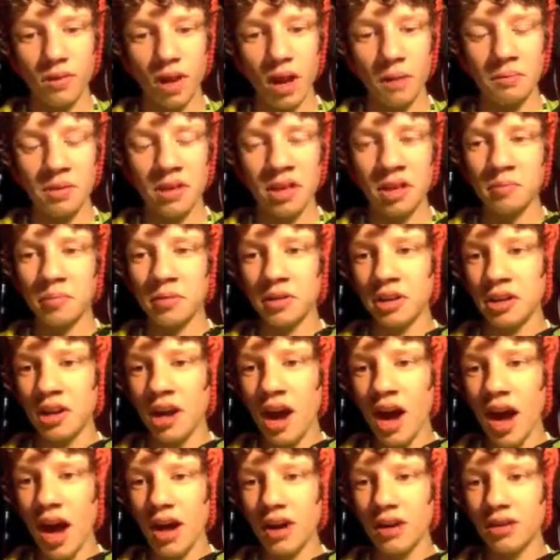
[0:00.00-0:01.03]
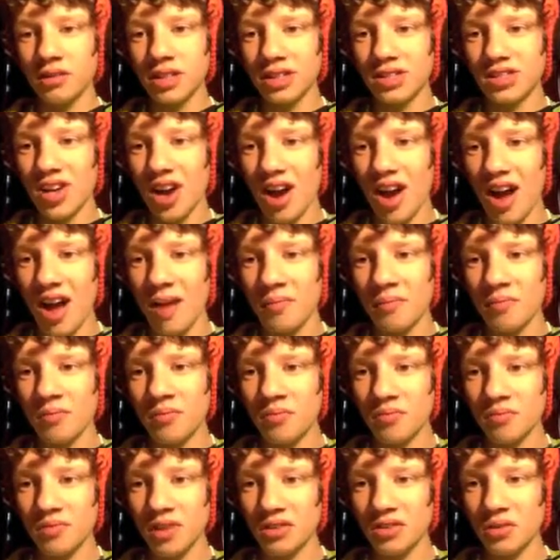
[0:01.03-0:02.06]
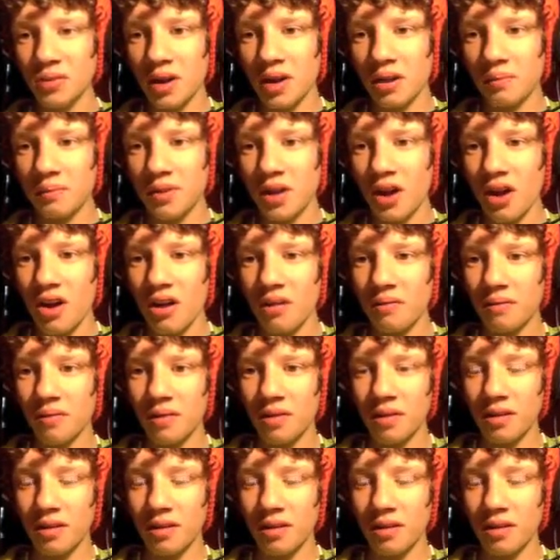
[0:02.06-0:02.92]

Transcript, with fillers: I'm keeping an eye on the time. That's right up there.